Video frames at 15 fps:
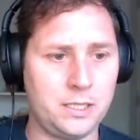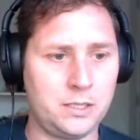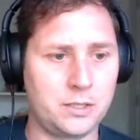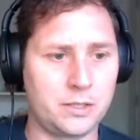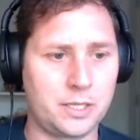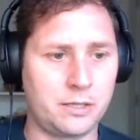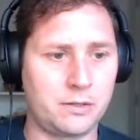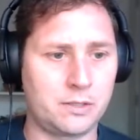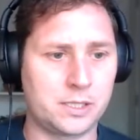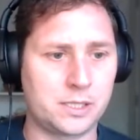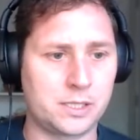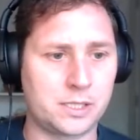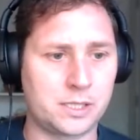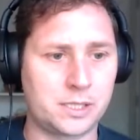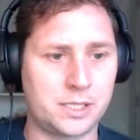there
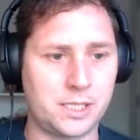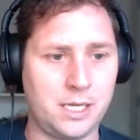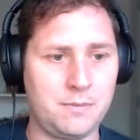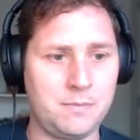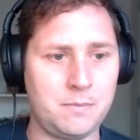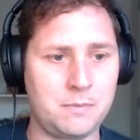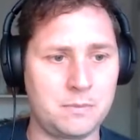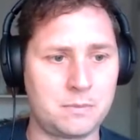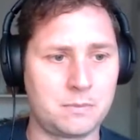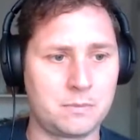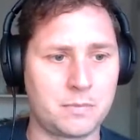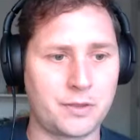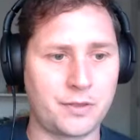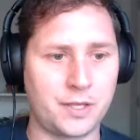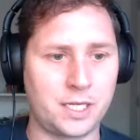is
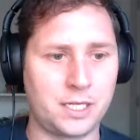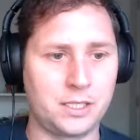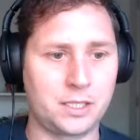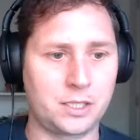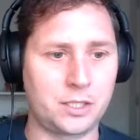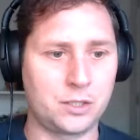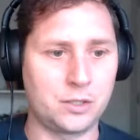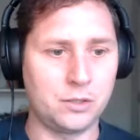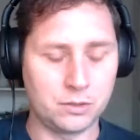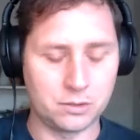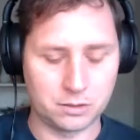something in the queue.